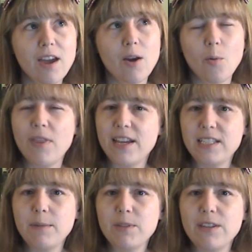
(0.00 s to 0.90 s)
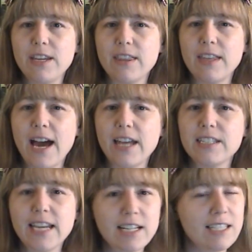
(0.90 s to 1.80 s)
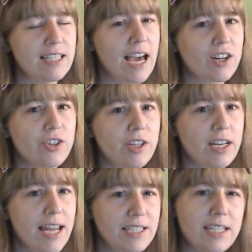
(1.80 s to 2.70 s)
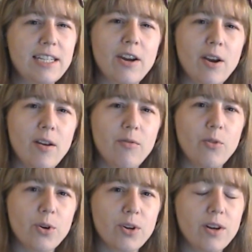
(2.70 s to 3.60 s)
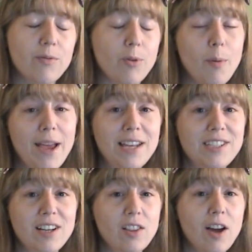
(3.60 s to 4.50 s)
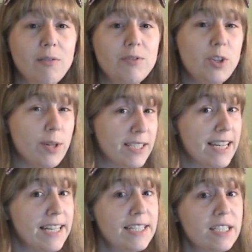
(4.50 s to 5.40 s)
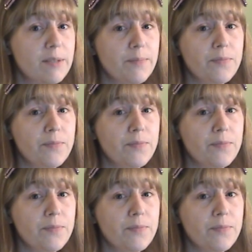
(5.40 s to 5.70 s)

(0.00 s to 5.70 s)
when they seem to think that sex is actually necessary for romantic love to exist.